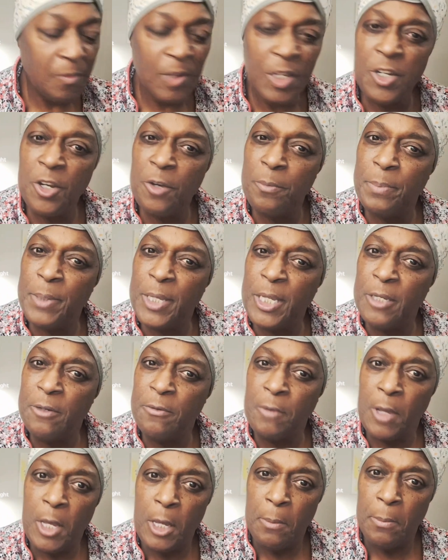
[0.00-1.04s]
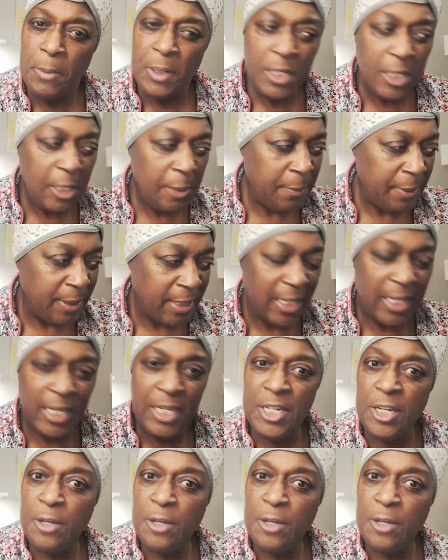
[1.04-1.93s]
they're being manipulated,